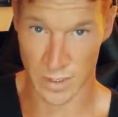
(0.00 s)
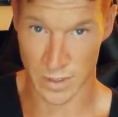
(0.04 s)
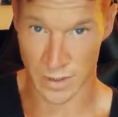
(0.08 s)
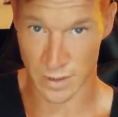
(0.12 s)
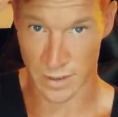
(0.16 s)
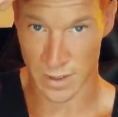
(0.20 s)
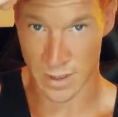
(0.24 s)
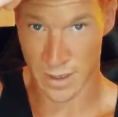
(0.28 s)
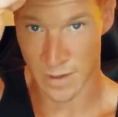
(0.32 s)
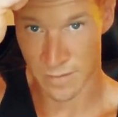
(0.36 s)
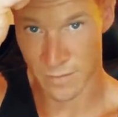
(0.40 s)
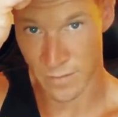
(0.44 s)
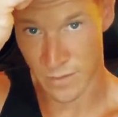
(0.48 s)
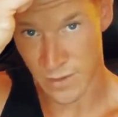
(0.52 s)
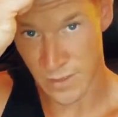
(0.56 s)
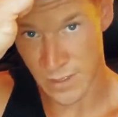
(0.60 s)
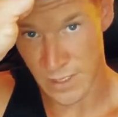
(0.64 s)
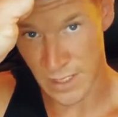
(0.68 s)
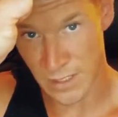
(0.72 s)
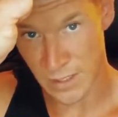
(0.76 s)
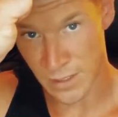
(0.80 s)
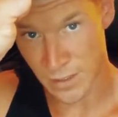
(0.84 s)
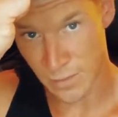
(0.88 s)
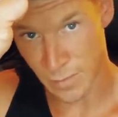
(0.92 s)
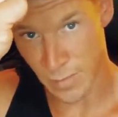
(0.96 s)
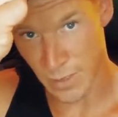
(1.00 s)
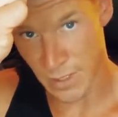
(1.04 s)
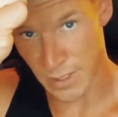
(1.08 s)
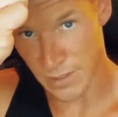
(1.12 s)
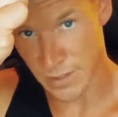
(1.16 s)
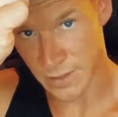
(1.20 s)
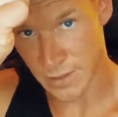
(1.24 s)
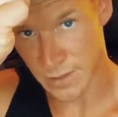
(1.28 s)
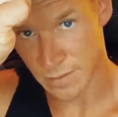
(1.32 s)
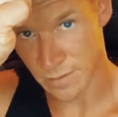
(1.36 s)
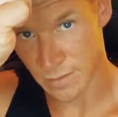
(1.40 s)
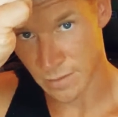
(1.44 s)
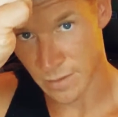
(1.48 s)
I have the dead space.
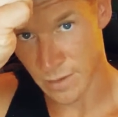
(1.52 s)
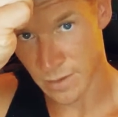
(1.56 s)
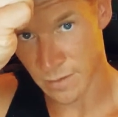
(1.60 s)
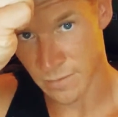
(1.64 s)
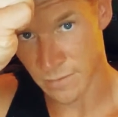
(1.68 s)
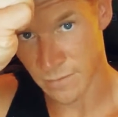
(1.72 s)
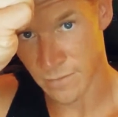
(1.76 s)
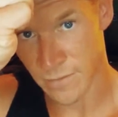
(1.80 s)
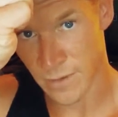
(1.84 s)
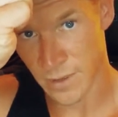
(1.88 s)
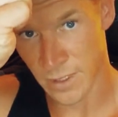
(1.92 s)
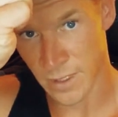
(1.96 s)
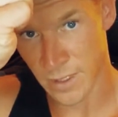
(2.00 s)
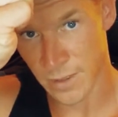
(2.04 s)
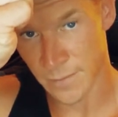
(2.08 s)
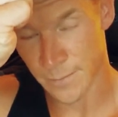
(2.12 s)
I'm going to fill it.